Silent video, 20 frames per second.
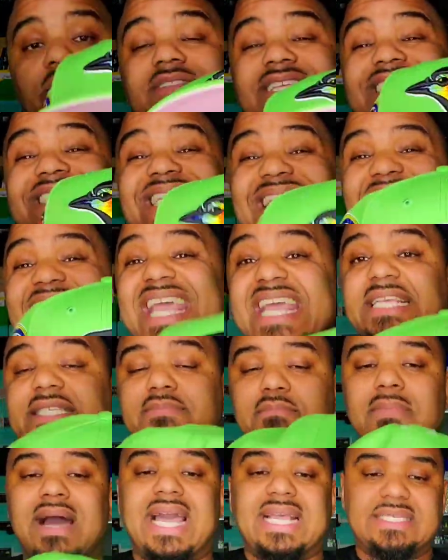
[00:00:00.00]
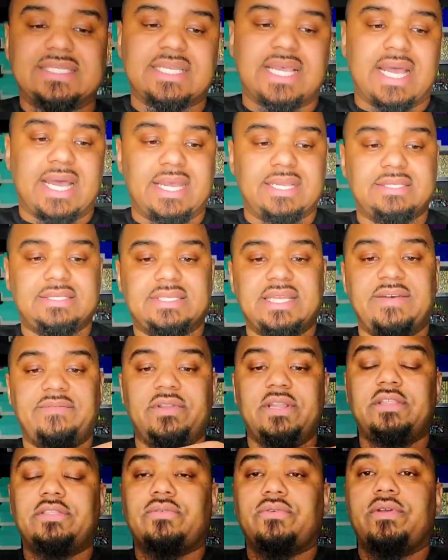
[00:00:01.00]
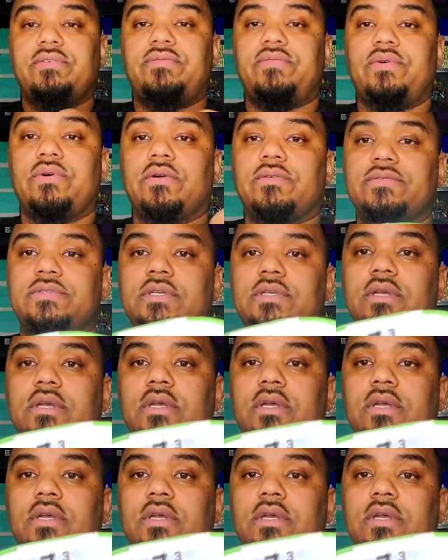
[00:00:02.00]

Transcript: This is my size, seven and three fourths.